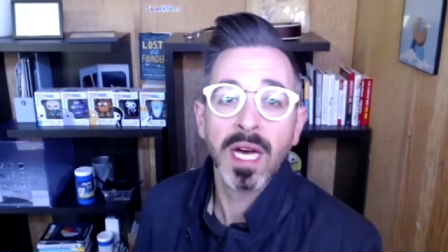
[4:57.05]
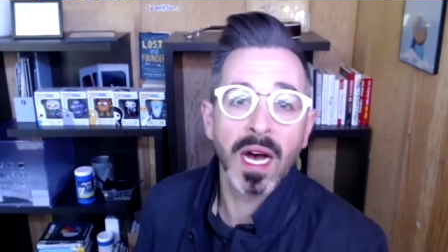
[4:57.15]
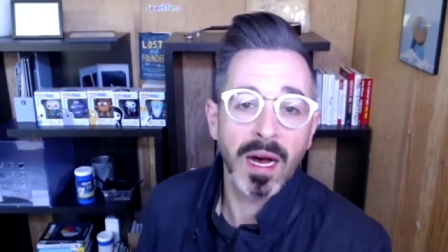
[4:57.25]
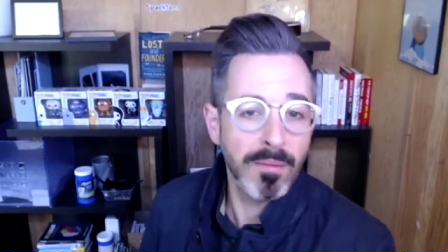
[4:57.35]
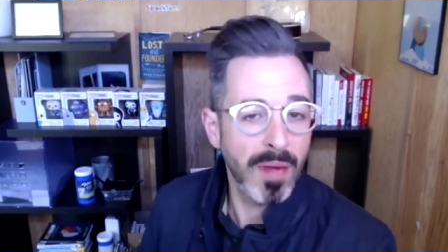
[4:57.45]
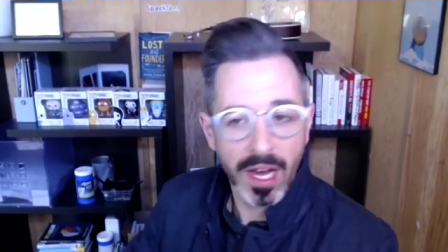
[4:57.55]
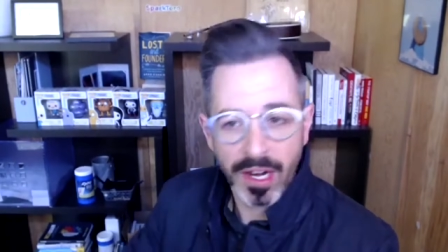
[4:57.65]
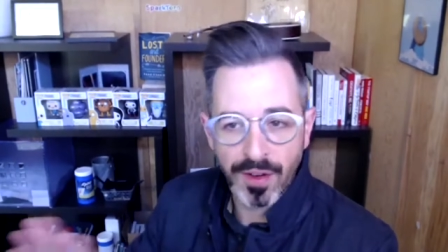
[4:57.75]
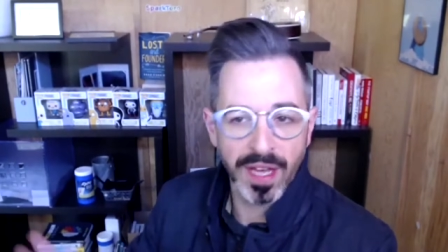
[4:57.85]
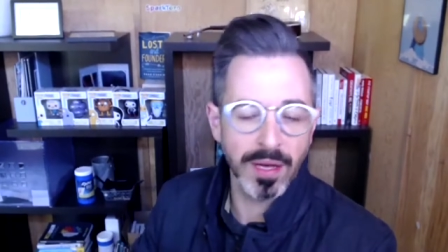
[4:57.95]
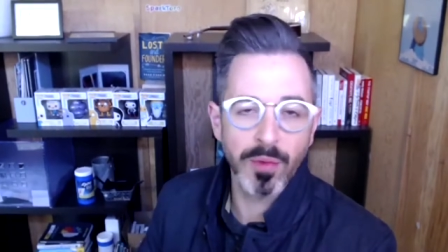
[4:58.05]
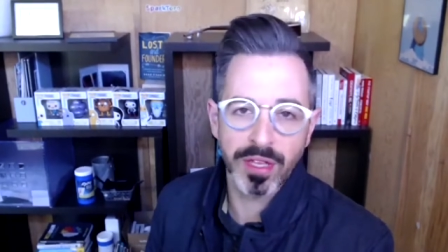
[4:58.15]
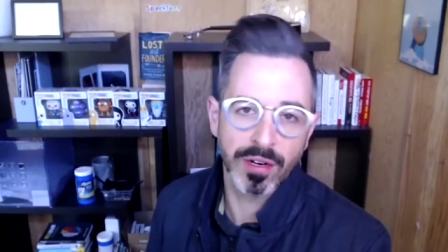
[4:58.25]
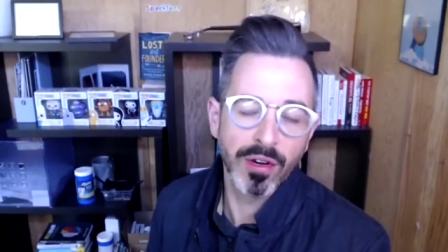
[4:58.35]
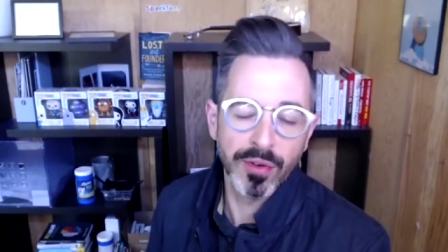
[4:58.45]
uh, modify them with
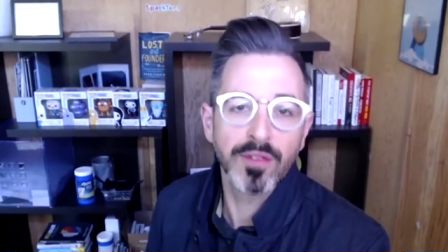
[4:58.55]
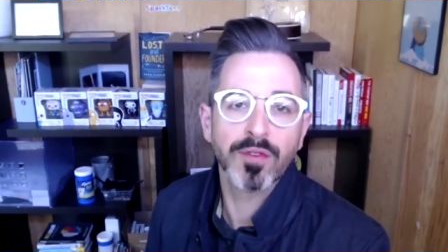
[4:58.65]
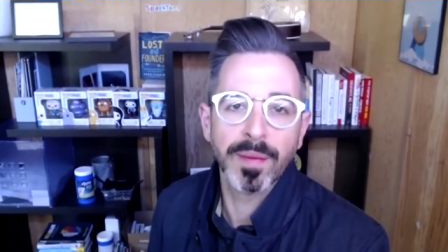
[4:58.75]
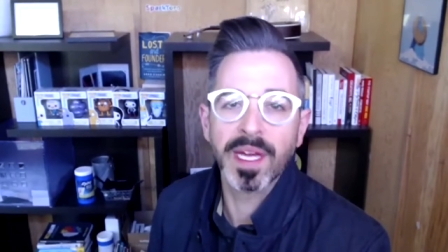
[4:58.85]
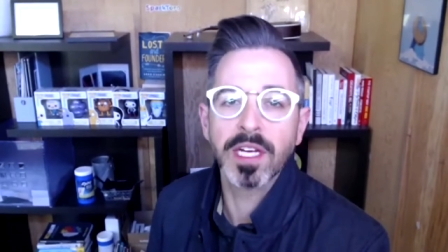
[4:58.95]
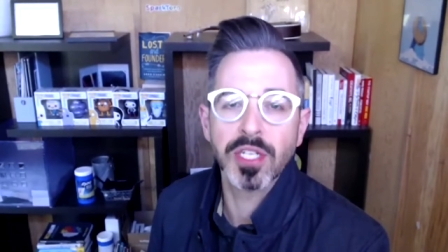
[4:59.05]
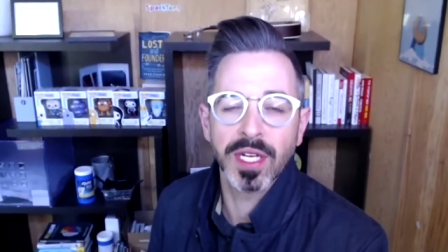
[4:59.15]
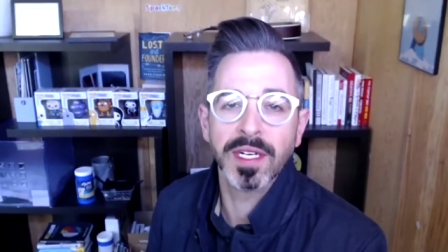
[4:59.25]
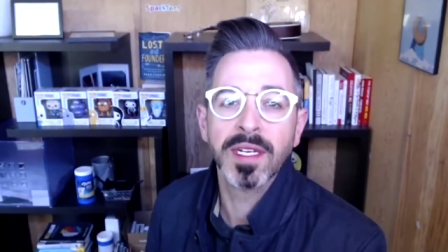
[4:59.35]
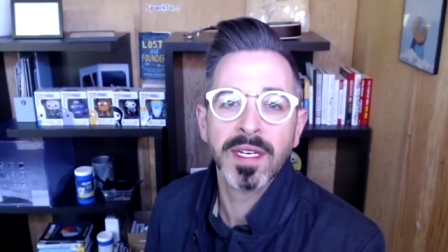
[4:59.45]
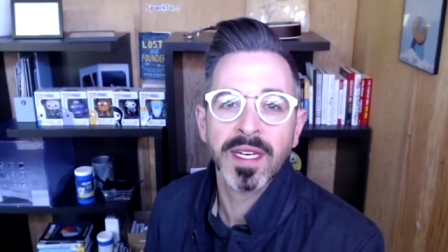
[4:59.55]
their own information.